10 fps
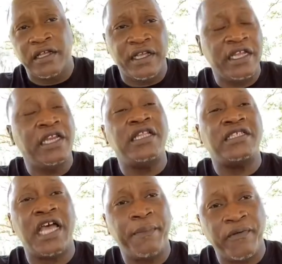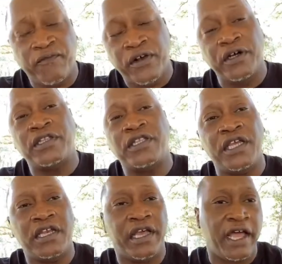Any type of good
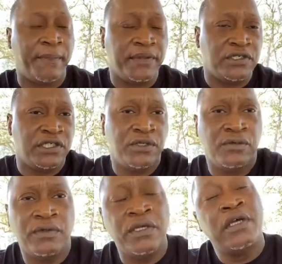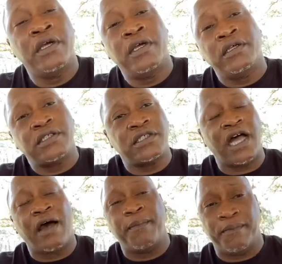thing that happened to you,
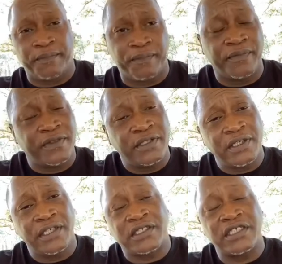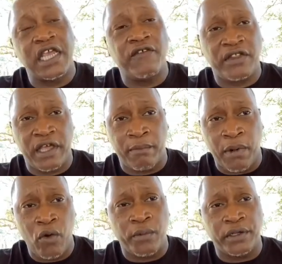stop and savor that
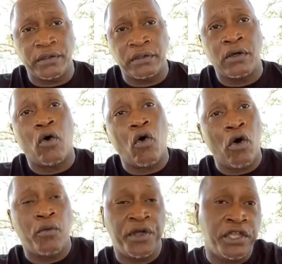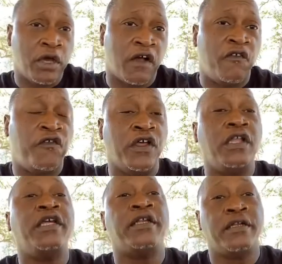moment. Or when you are
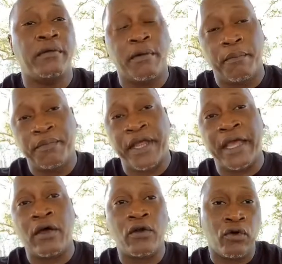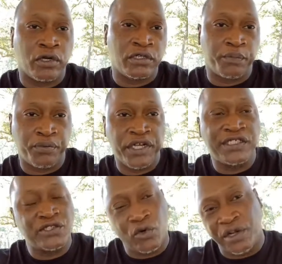feeling down or
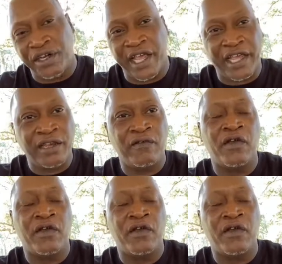depressed or negative,